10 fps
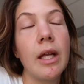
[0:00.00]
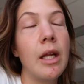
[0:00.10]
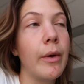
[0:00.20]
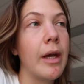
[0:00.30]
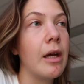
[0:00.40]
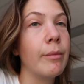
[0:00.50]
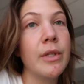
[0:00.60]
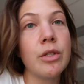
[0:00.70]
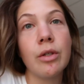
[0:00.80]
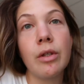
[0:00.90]
Anyway, I'm
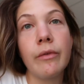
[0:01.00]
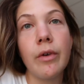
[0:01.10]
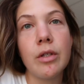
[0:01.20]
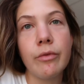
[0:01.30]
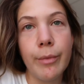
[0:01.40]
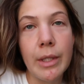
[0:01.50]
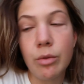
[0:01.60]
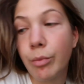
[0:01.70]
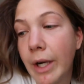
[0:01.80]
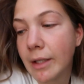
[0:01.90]
literally on the verge of a
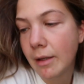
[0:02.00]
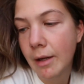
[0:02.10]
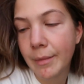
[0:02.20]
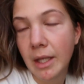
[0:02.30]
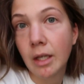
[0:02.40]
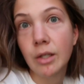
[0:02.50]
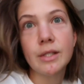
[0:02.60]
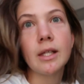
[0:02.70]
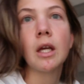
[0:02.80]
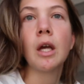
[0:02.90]
mental breakdown because